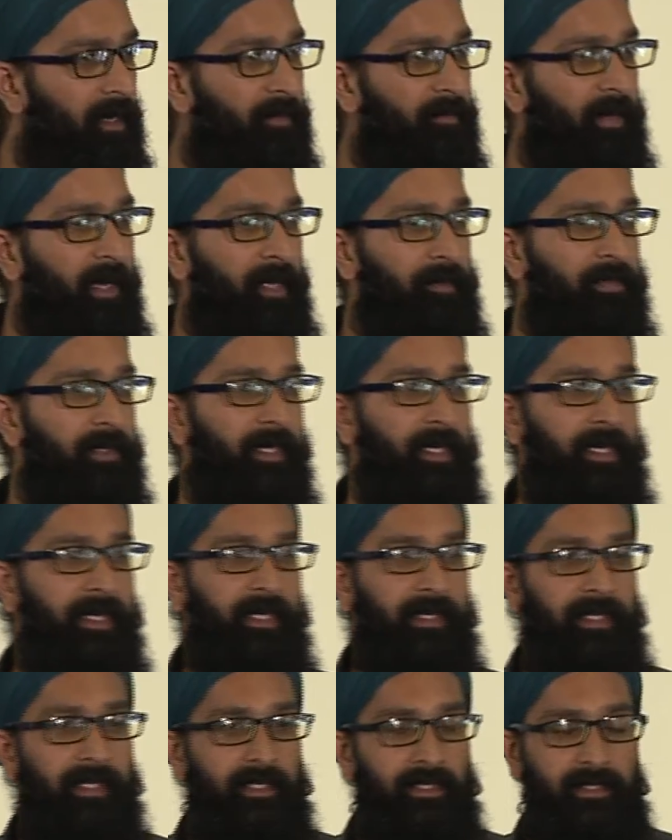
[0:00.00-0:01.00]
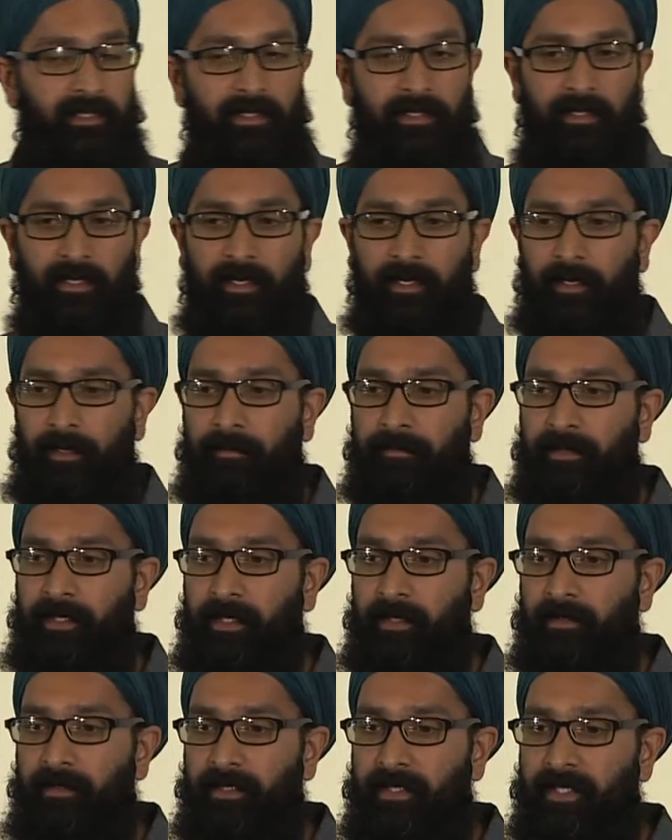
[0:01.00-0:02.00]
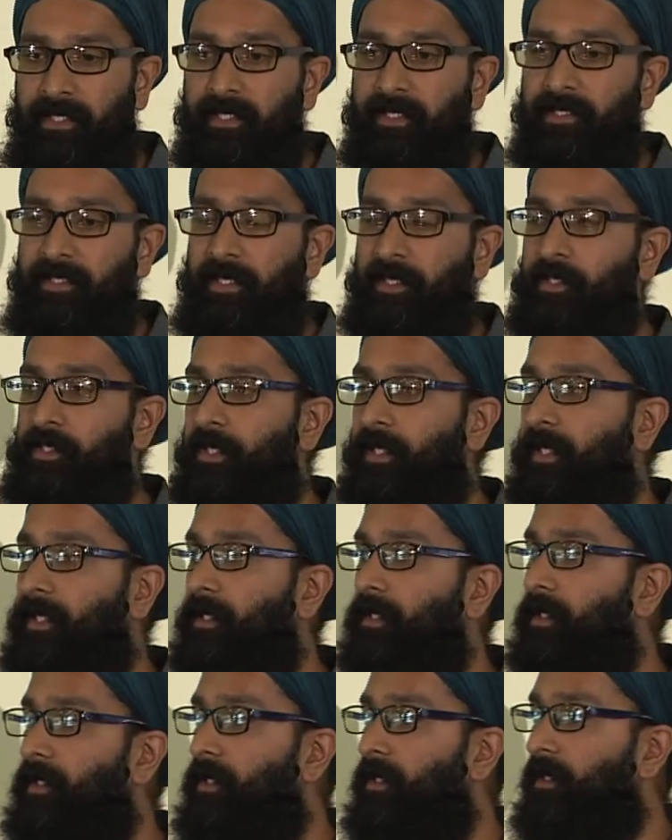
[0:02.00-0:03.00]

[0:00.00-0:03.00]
pipeline is, city-centric?